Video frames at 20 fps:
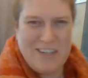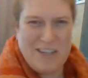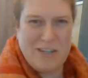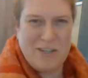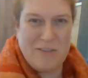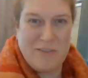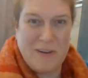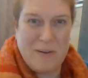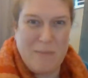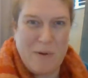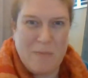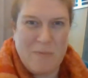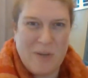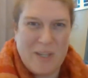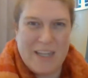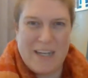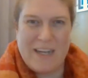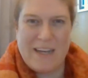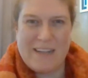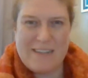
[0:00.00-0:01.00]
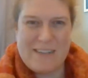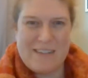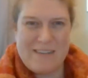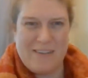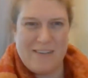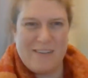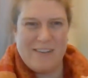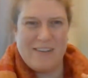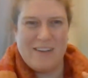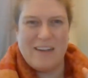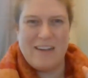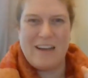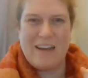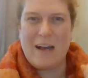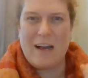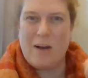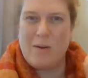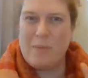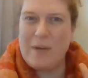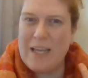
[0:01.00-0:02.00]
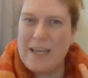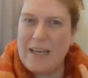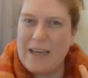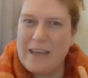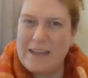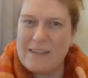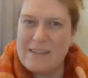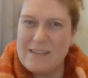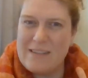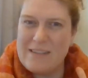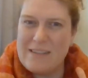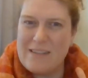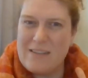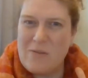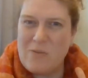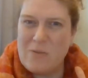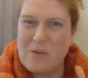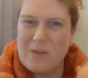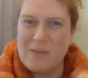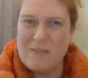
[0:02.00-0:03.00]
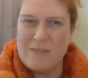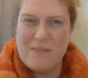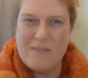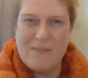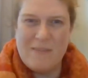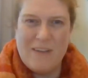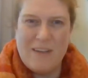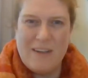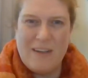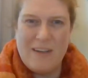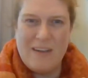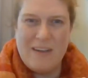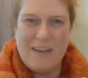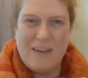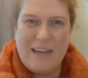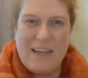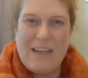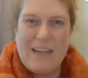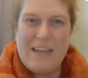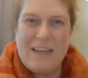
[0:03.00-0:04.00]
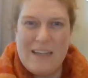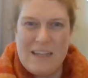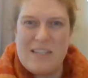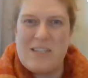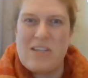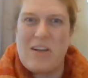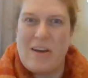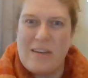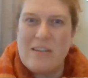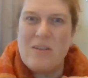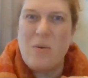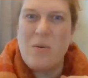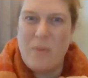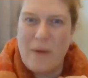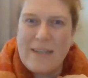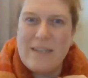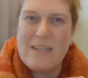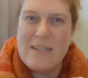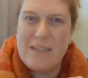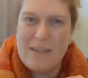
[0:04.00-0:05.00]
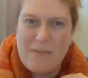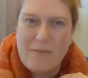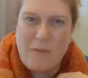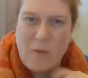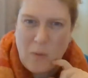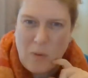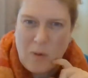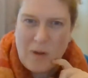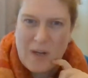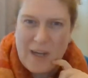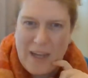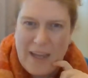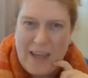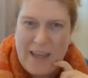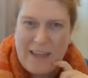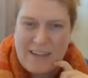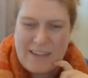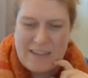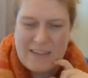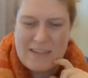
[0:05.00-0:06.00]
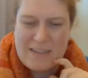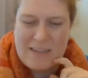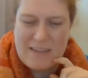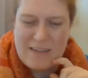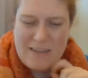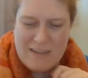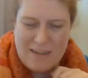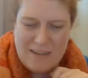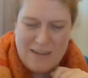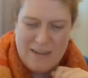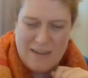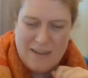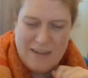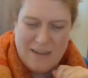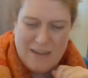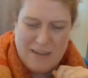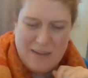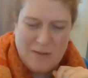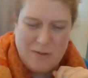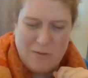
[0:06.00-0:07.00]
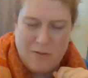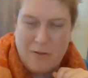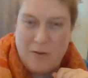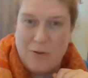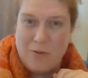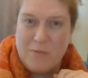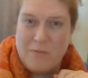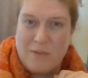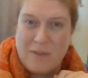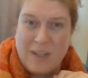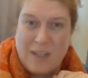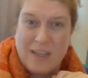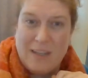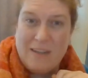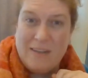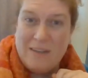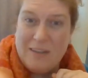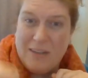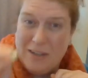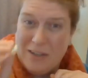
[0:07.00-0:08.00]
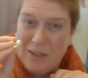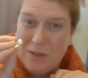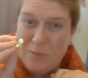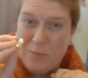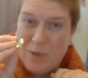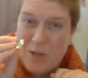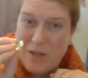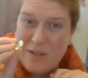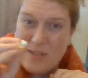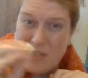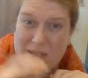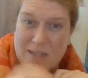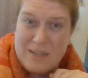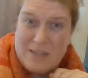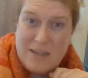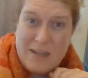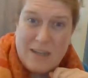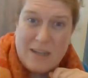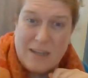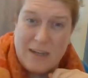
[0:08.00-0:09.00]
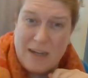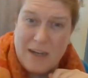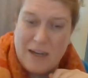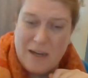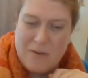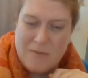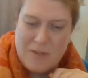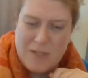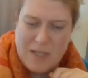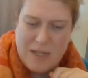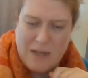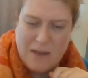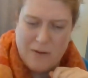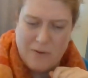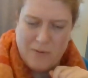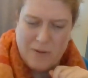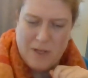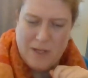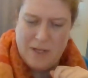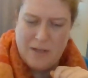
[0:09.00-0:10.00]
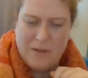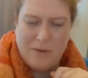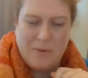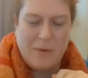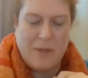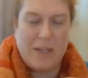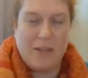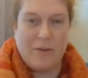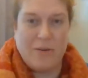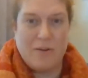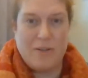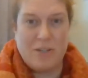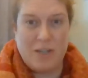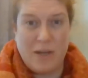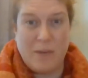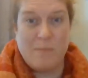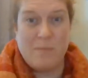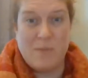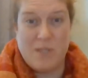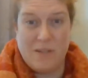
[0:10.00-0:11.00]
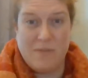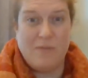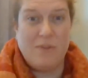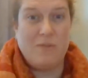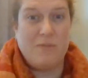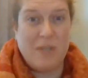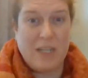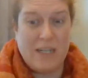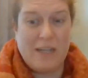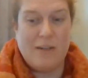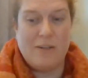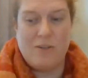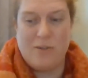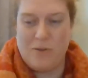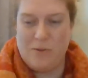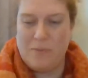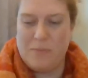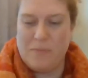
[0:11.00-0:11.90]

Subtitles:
Did you come up with an answer? How many ants total? He saw 24 ants. Hopefully, you paused it and counted out with your gems if you needed to.